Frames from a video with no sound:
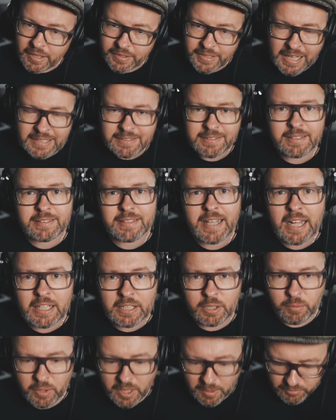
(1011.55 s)
And that's
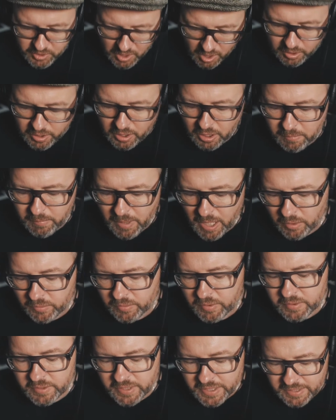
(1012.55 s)
exactly what I'm talking
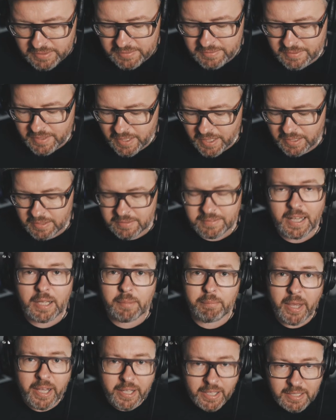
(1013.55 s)
about. These things,
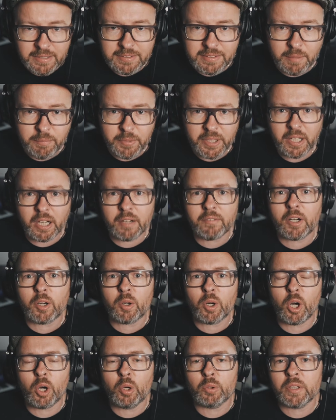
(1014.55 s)
like making something of
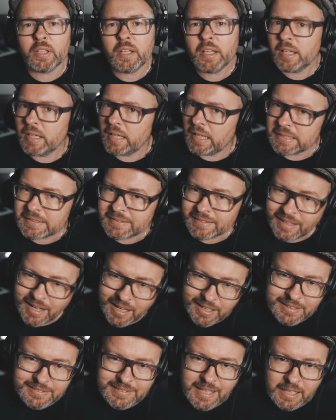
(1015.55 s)
our own, it's
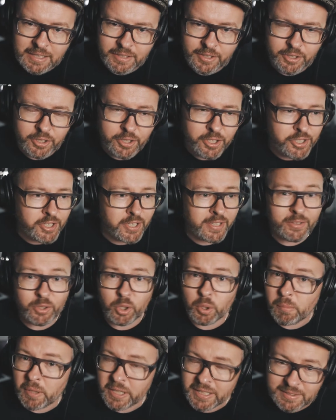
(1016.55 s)
not exactly
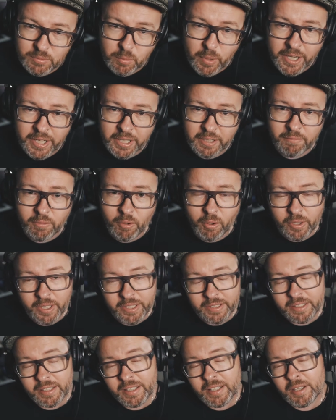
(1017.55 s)
urgent, nobody's waiting
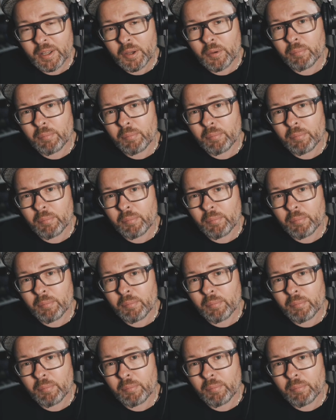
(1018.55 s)
for it,